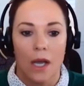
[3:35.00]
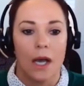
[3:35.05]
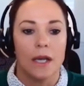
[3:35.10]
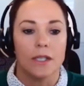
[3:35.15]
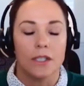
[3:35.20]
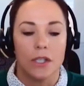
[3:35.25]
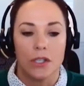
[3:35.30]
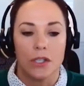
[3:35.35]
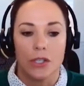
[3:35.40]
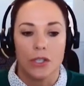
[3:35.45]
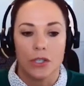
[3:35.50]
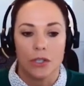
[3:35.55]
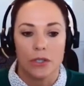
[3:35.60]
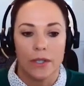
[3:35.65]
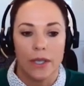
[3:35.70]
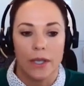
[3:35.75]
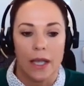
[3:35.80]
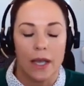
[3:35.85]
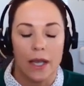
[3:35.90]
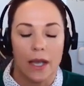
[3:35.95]

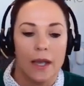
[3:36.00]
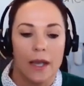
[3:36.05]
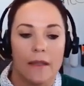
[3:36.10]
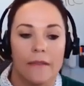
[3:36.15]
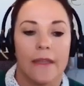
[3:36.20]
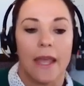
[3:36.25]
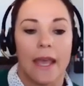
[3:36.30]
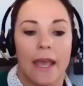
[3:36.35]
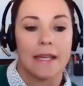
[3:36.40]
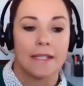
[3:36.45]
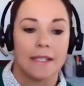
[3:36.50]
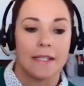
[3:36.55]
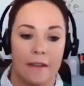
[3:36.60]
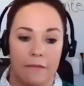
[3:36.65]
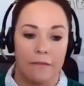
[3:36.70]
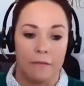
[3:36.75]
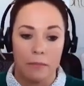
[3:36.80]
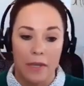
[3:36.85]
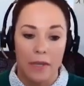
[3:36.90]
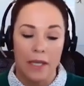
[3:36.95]
Additionally, the
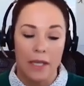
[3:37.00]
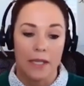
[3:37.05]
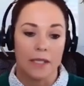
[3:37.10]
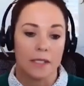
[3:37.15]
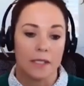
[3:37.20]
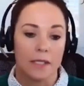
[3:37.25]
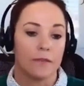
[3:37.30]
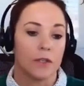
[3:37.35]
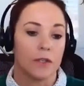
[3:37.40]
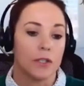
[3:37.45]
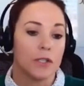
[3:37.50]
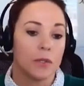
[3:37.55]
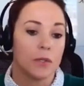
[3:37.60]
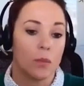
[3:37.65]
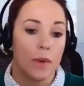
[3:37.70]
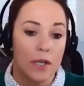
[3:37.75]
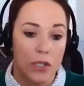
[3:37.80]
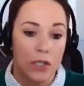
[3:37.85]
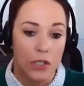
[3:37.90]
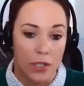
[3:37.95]
SFPs for
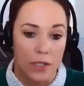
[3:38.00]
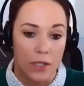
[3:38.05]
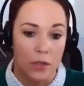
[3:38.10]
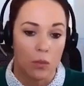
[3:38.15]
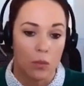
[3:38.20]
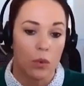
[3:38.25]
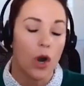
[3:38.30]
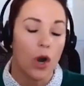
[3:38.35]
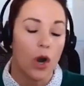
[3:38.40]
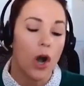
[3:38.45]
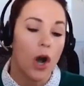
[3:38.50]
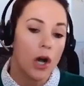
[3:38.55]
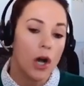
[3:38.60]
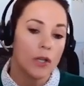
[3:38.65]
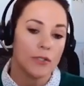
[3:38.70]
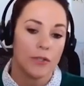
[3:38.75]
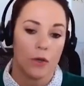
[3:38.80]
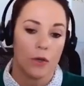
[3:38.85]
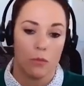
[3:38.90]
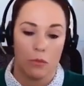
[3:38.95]
switches were
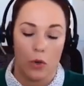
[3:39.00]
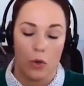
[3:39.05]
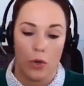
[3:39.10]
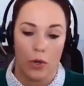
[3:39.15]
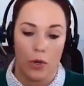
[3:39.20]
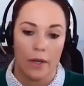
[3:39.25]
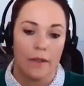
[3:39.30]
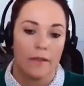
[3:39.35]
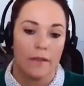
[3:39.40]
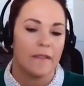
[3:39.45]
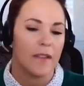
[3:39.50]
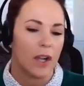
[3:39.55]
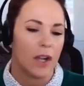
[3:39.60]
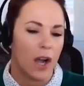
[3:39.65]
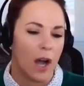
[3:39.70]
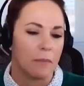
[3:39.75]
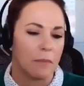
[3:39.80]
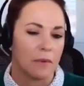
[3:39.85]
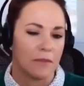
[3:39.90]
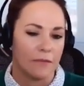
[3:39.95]
also more than the
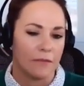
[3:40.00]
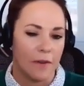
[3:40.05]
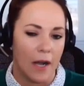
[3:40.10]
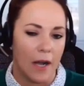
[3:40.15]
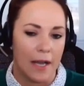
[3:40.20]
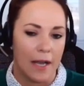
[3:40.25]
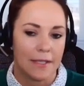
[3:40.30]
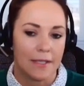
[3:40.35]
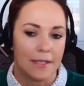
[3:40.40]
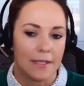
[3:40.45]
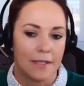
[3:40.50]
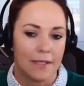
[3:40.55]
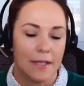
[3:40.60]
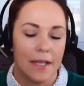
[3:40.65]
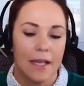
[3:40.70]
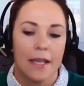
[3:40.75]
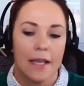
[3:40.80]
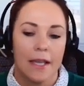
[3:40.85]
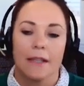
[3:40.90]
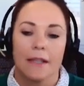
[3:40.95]
copper PHYs.
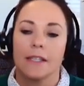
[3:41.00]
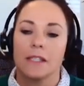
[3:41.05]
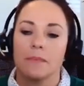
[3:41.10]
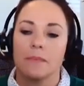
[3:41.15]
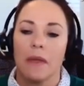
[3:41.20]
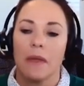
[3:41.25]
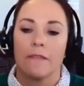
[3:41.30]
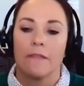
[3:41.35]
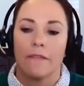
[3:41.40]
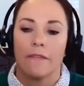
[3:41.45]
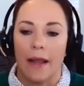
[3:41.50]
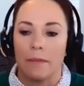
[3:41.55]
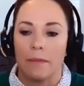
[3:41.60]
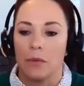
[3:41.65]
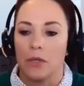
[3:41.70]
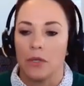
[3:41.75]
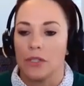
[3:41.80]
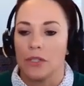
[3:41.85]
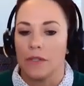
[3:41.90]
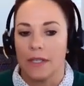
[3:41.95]
This made
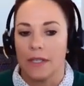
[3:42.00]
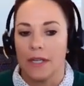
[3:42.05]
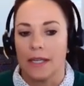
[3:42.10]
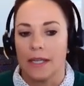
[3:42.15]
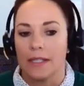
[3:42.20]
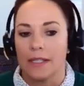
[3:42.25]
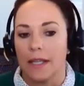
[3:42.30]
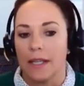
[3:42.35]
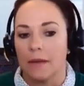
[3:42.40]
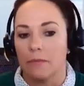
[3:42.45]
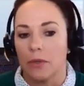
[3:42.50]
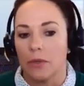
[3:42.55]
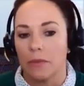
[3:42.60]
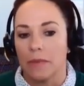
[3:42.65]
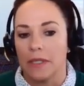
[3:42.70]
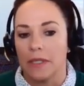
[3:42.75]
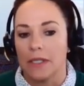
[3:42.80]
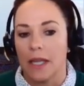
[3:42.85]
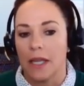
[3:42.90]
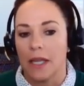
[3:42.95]
fiber to the desk
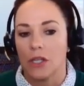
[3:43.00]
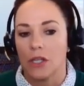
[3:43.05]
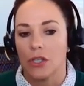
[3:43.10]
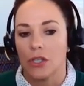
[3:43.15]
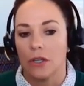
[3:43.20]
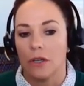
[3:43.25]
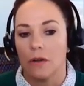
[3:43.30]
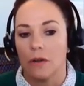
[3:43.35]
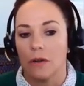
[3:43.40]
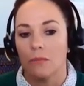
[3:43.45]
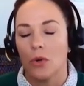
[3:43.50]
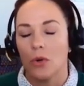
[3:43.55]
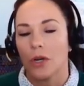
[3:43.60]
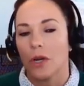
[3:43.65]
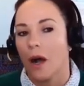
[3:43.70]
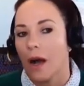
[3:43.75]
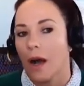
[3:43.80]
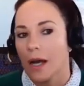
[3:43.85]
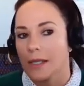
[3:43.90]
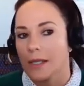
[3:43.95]
implementation more
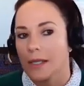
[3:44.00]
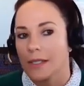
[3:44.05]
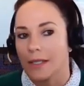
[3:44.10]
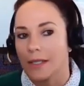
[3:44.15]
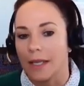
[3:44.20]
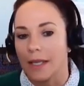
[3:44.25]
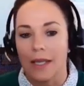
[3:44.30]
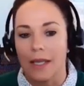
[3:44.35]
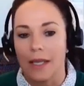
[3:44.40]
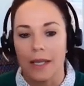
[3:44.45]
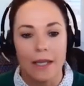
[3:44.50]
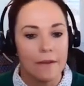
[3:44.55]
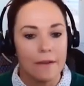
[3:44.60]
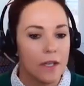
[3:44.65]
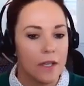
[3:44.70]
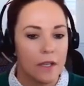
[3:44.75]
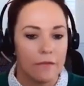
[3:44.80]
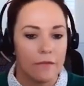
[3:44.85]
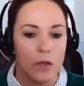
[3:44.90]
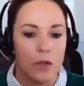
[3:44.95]
costly,
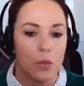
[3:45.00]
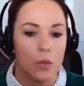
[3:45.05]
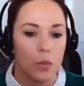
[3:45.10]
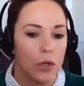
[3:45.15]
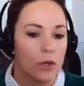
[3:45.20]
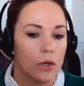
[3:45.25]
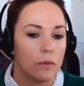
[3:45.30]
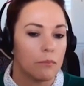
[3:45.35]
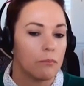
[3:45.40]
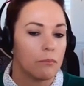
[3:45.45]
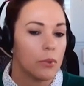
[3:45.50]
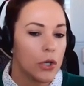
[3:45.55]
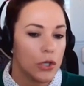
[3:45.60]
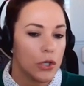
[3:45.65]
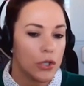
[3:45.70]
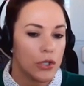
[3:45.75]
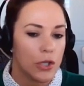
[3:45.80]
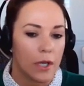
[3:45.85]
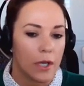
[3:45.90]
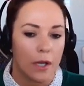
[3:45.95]
even if you weren't
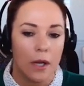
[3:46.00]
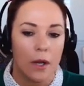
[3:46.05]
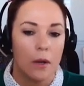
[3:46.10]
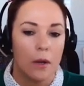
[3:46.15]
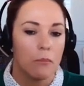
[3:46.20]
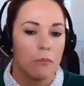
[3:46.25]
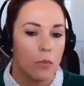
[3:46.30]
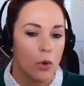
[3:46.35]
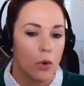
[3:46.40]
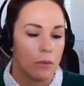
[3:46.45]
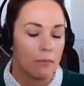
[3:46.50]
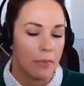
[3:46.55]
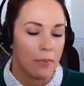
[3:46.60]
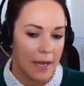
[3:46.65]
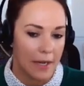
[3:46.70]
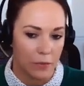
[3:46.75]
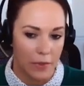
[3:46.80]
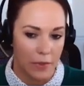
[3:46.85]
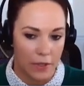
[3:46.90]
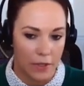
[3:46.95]
pushing more
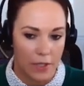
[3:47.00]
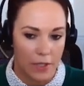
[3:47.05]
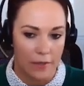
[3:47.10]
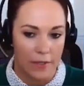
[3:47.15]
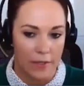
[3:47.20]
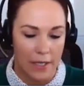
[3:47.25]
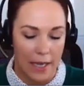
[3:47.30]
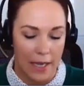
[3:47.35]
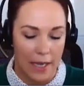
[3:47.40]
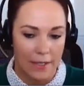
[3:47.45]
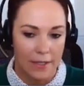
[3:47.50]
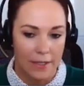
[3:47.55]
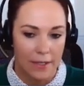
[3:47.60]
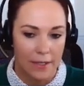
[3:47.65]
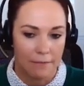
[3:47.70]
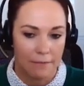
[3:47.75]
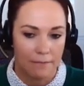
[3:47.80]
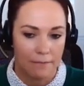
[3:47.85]
bandwidth to the desk.